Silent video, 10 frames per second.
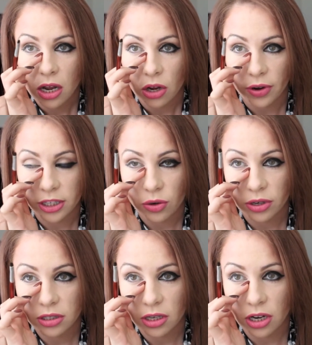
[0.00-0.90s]
going
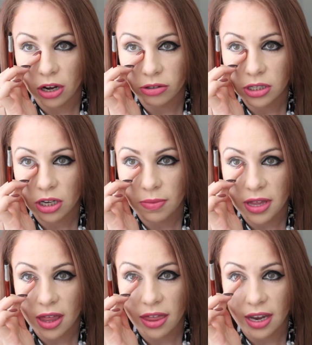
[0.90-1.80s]
towards the nose, is going to be
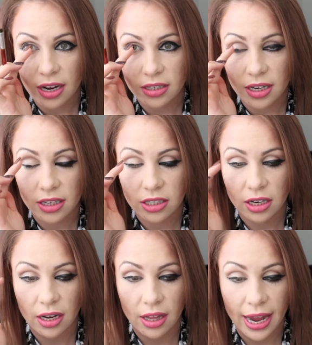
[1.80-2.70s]
the thinnest, and it's
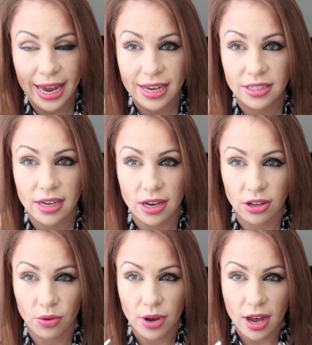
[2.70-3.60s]
going to like extend
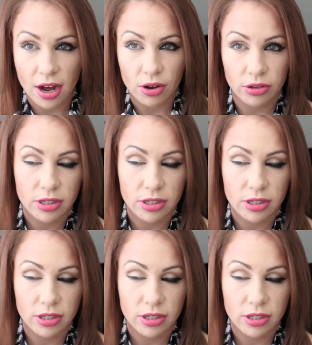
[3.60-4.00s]
on the way out.